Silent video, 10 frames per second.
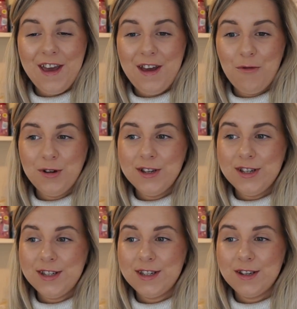It
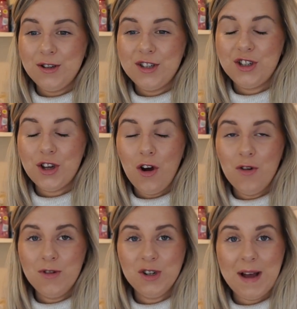was
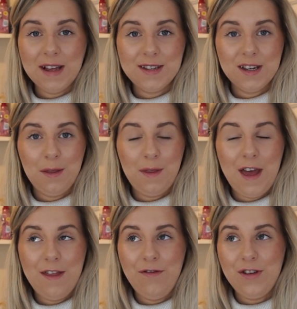so much better
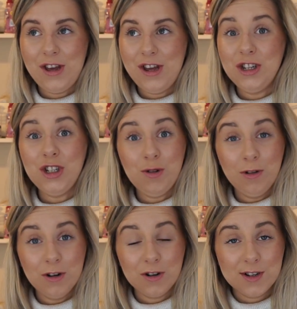than the
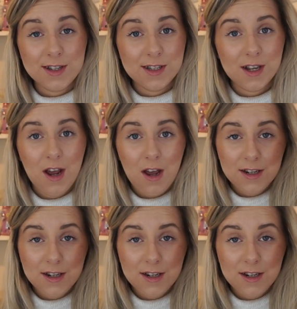Dulux